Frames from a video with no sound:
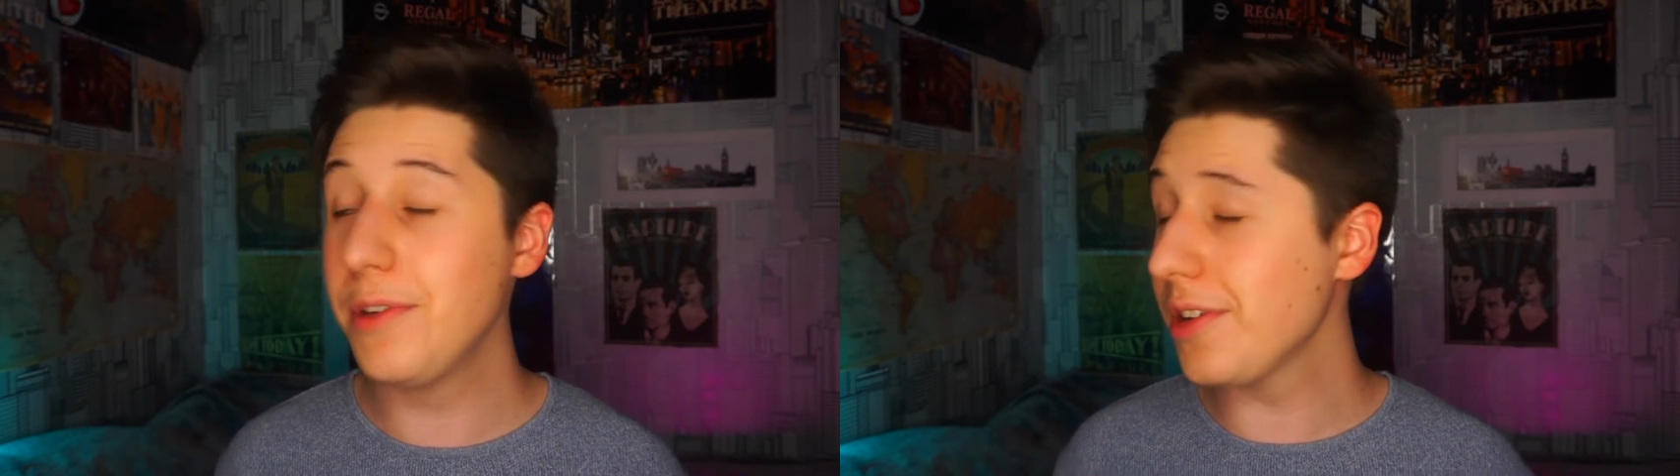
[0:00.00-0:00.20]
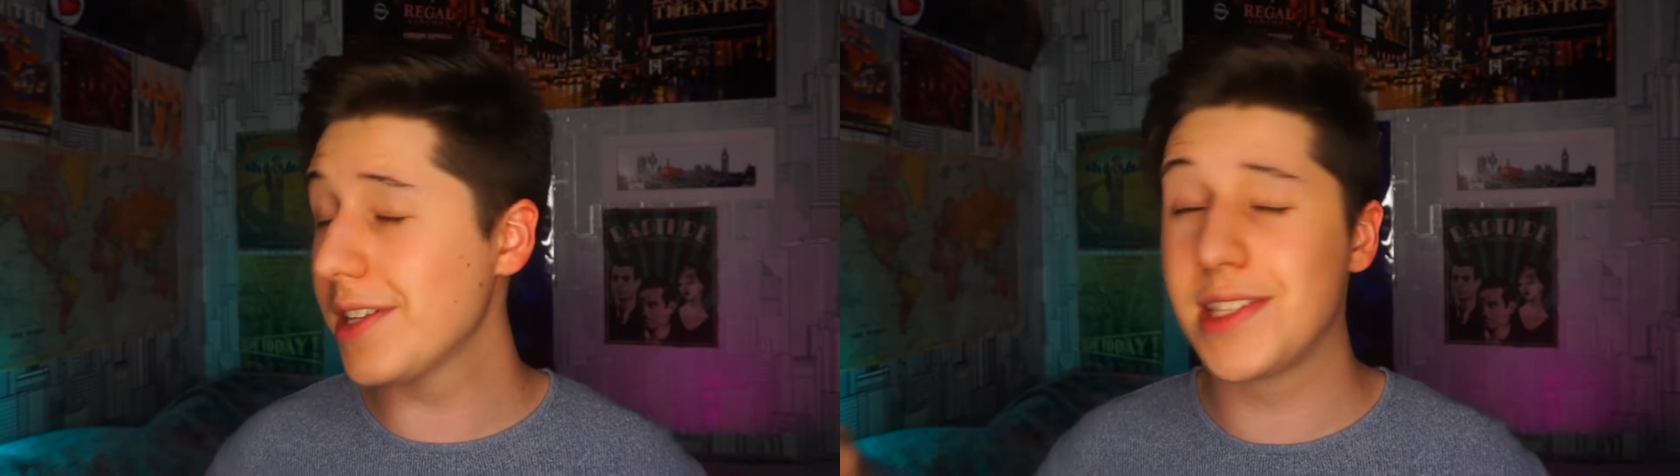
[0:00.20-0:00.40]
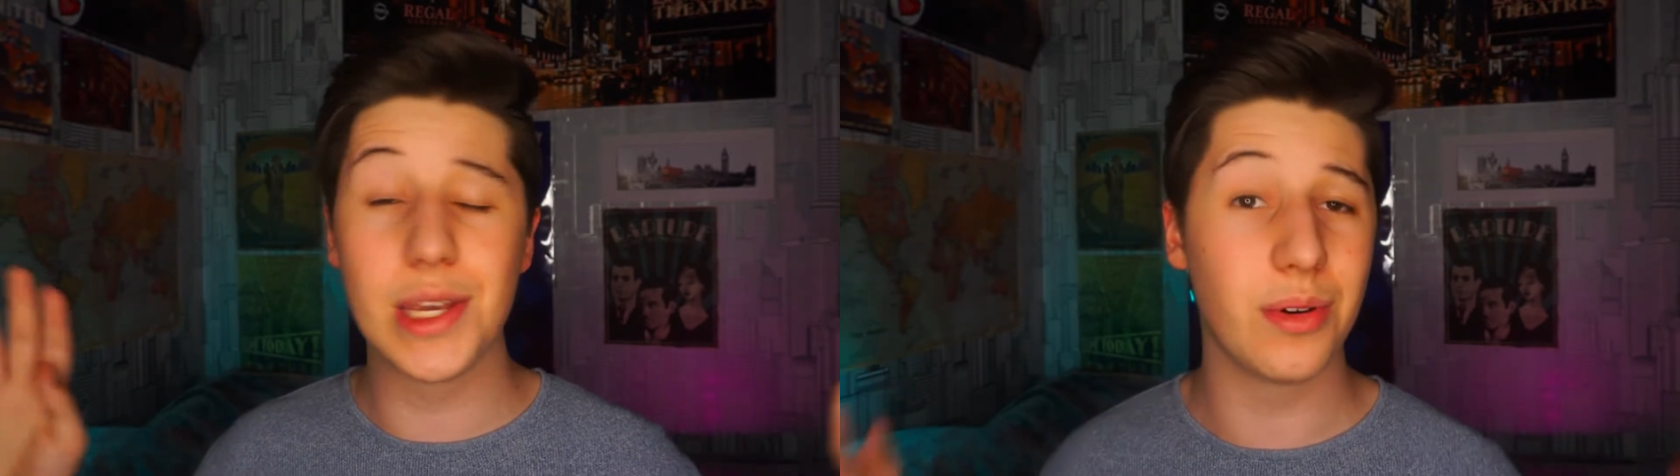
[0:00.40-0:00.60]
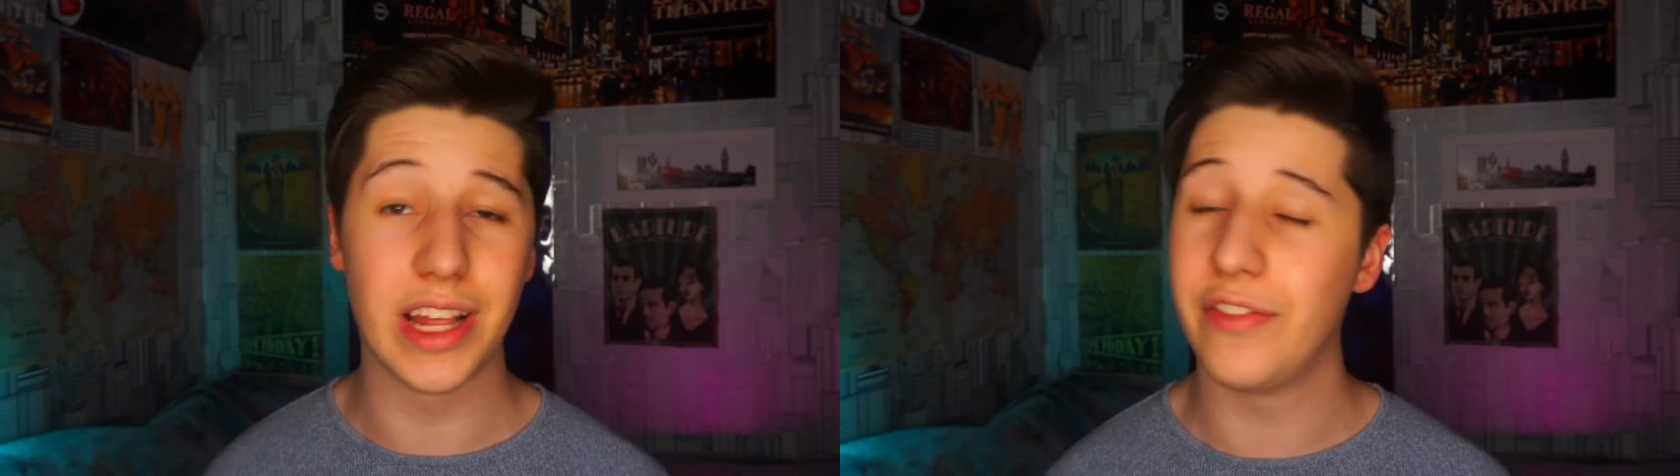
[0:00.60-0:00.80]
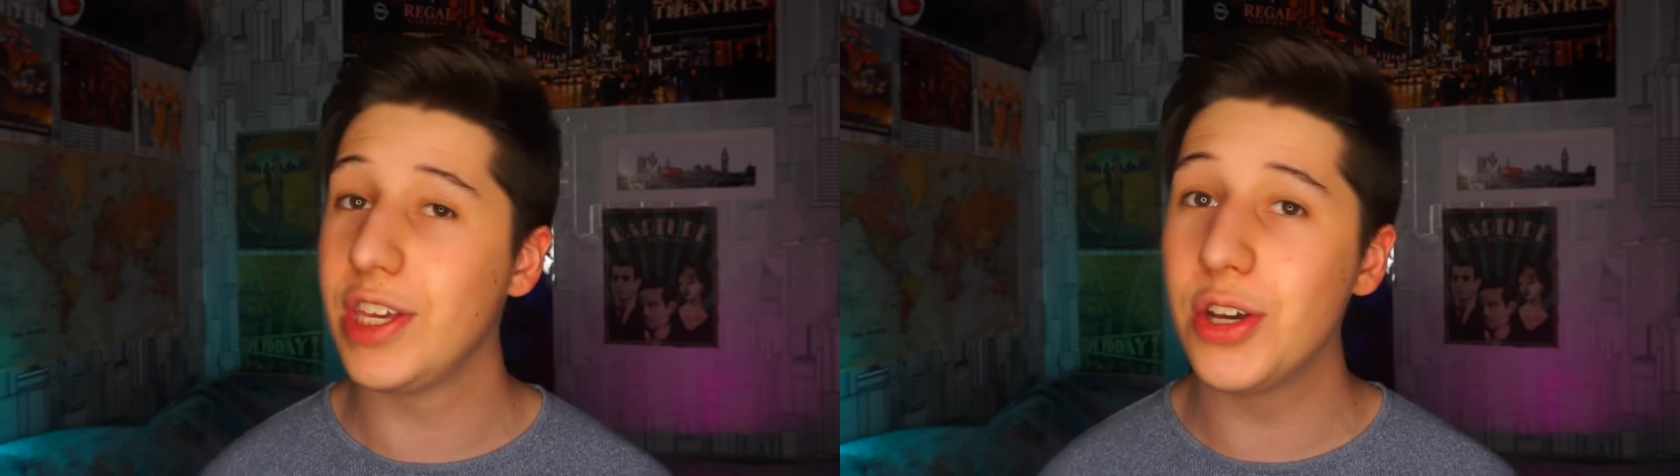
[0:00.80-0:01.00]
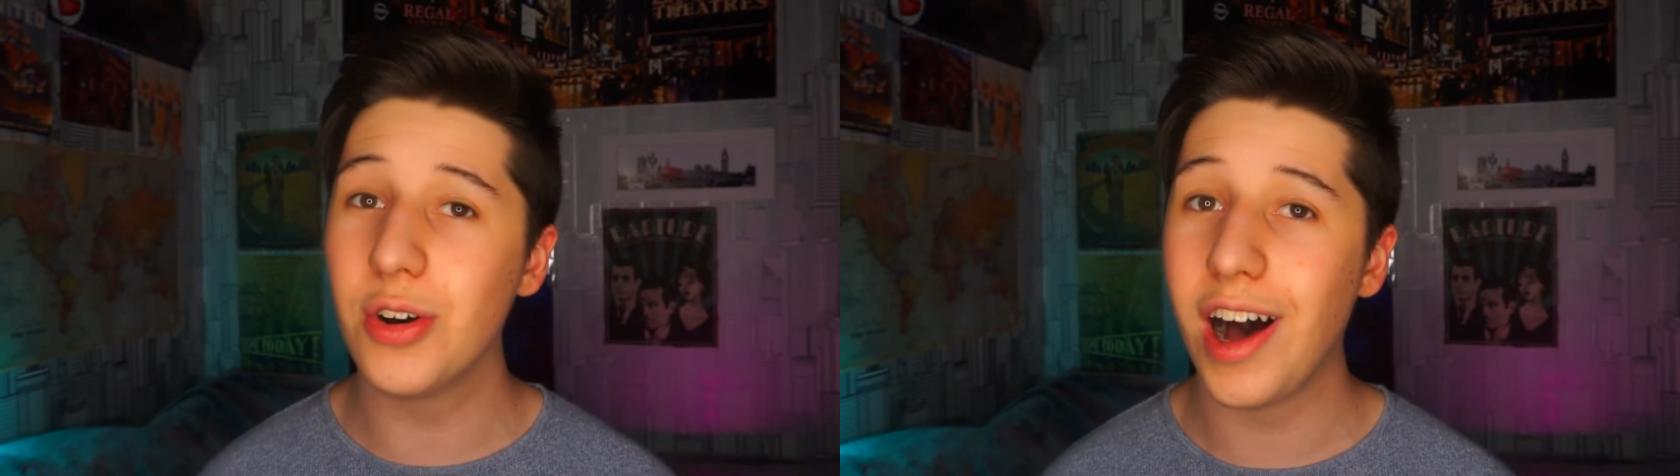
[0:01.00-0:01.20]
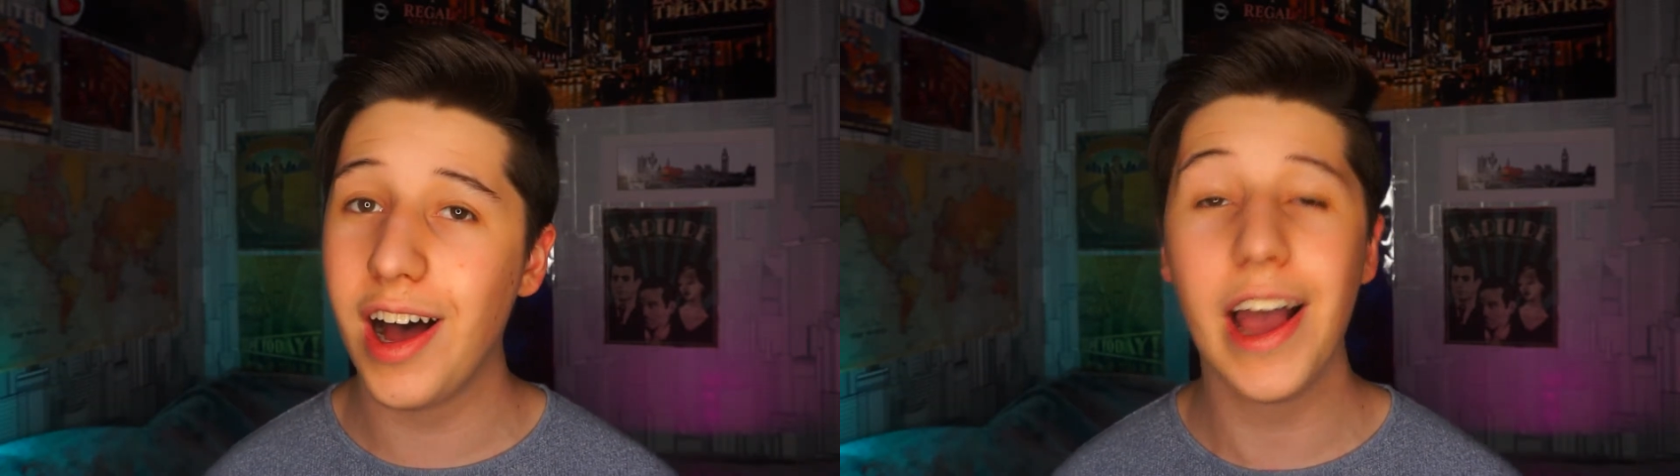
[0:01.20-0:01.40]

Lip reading: you can see whatever you are,